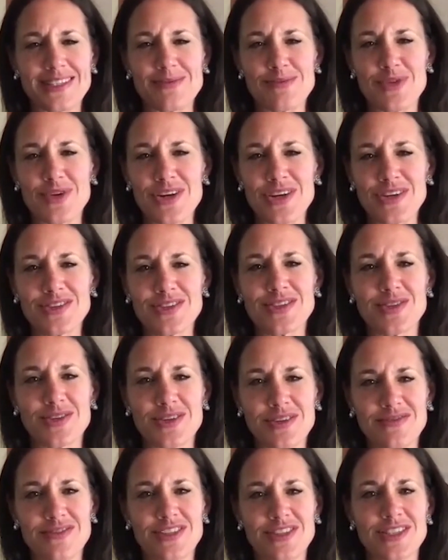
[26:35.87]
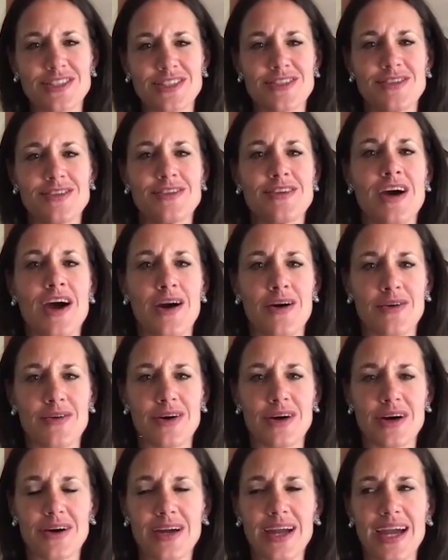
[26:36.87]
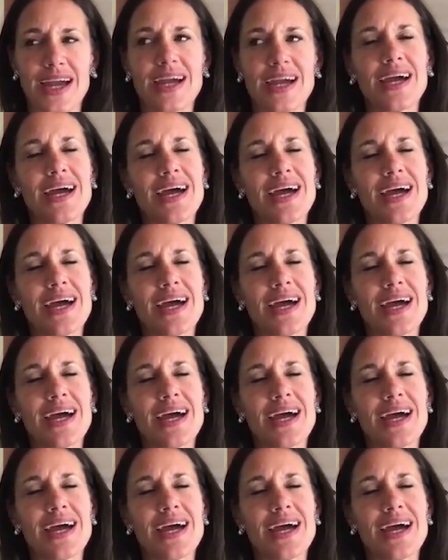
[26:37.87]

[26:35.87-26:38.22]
the more you sort of just know, okay,